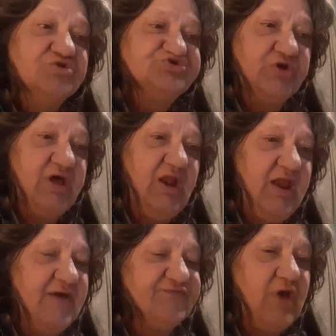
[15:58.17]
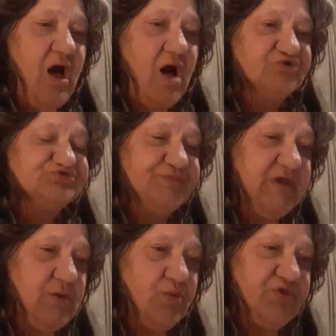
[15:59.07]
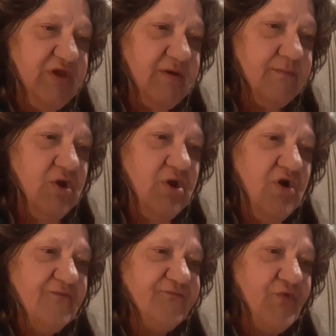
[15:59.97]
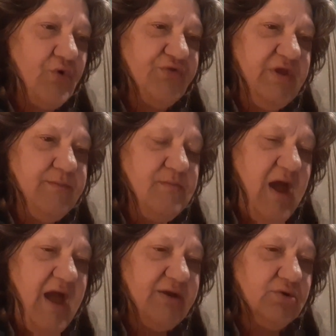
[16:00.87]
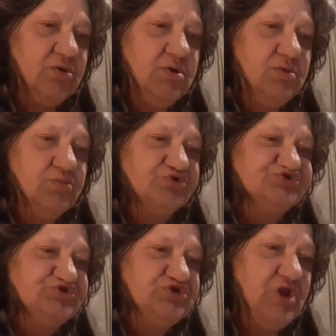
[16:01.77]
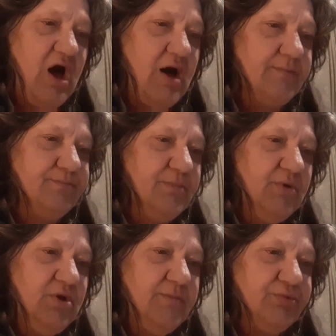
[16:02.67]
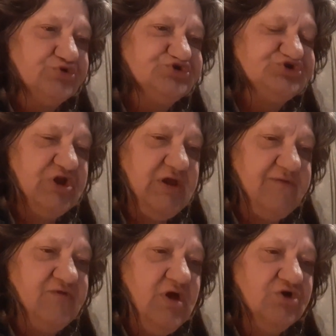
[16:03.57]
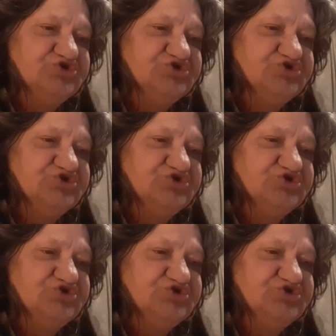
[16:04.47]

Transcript: So they left off speaking him, for the matter was not perceived.